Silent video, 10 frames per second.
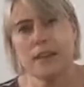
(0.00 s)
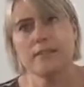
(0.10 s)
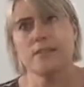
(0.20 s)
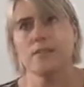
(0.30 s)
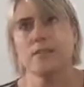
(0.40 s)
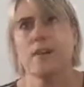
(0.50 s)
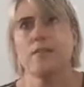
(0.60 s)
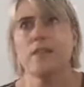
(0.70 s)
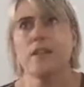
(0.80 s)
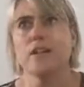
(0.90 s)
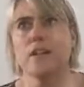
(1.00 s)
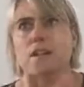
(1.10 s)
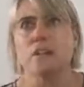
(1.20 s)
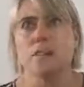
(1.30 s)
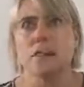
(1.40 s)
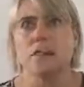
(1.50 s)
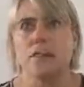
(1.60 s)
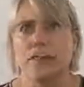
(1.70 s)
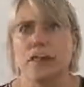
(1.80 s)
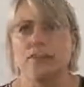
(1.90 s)
And so I felt that this has been
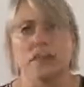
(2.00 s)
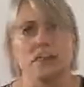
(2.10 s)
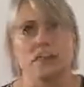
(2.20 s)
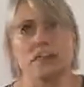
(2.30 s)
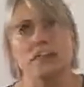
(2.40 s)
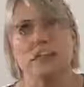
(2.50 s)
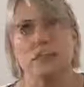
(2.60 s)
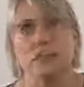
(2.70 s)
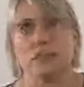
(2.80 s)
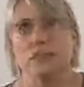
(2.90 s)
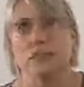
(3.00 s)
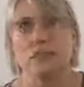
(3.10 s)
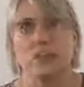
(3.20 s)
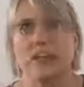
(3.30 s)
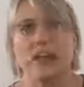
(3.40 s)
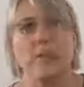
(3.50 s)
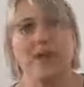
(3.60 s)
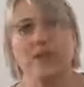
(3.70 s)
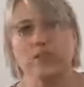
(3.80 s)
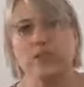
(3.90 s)
a theme that's starting to
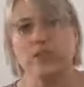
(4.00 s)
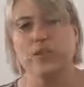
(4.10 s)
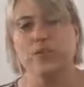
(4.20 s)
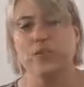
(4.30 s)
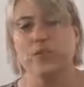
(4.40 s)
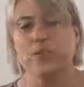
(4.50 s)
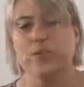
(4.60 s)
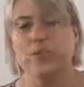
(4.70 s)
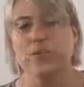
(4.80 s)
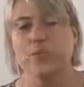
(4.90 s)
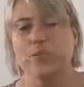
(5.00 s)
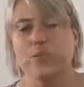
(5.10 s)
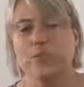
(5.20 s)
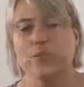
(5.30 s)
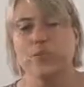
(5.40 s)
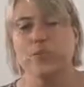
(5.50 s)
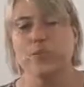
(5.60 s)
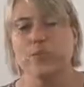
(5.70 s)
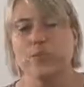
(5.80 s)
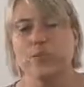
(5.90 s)
really come out for me from this
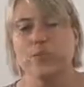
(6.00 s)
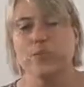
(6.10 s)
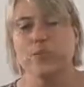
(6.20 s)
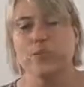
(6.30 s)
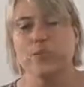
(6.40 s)
conference.